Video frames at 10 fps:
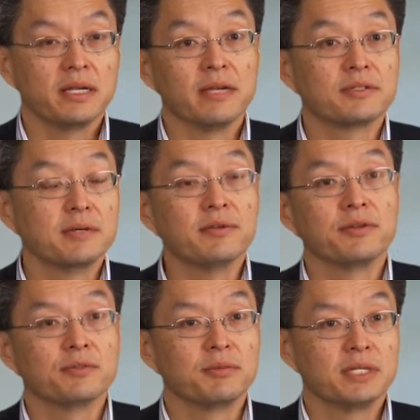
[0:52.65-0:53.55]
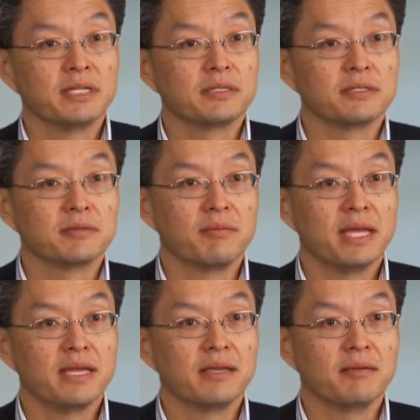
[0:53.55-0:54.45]
Now, some of those mutations
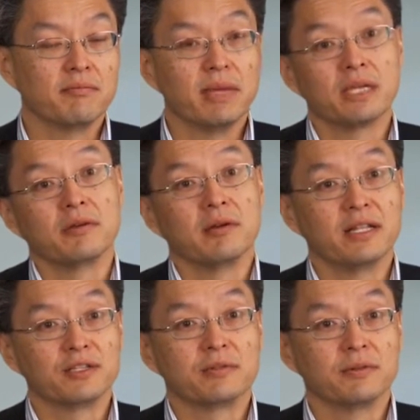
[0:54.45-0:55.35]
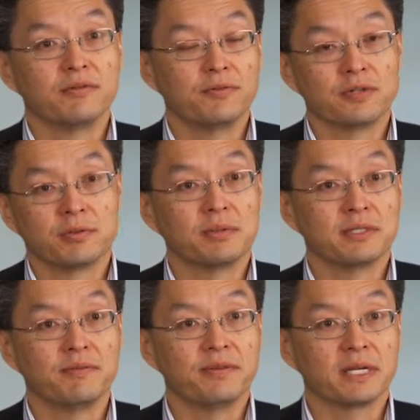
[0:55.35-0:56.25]
may make you eligible for
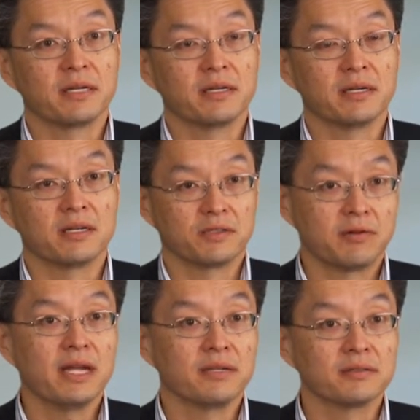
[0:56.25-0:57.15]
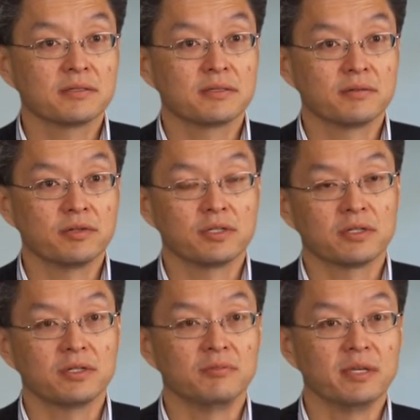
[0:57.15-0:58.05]
specific uh, trials, which
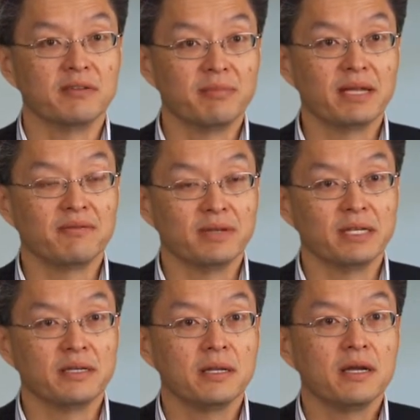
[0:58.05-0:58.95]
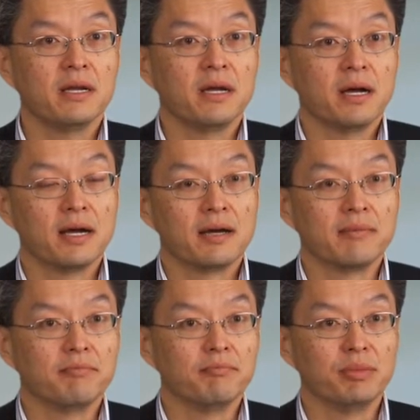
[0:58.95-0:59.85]
could be a benefit,
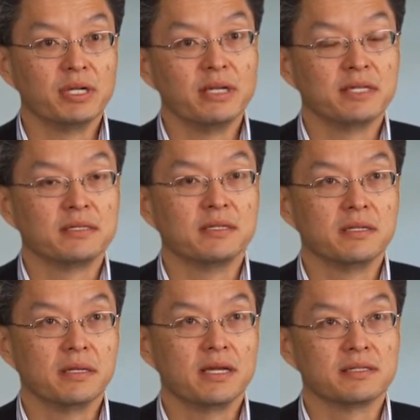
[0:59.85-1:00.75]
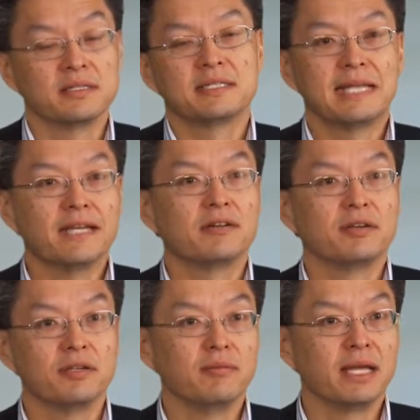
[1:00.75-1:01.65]
um, but it as a
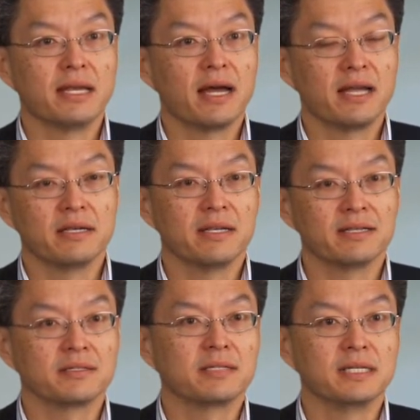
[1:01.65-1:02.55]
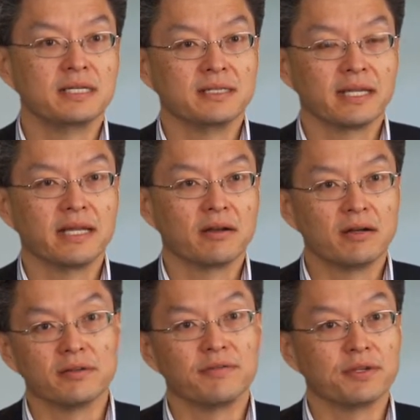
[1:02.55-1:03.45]
standard, you may not necessarily need to get
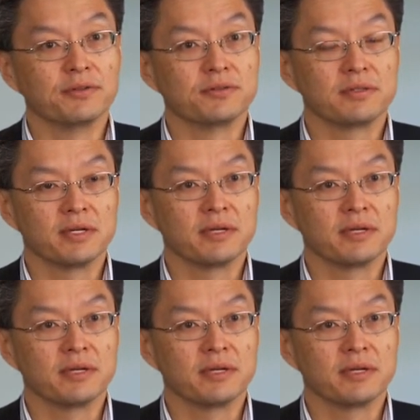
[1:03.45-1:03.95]
all of those uh,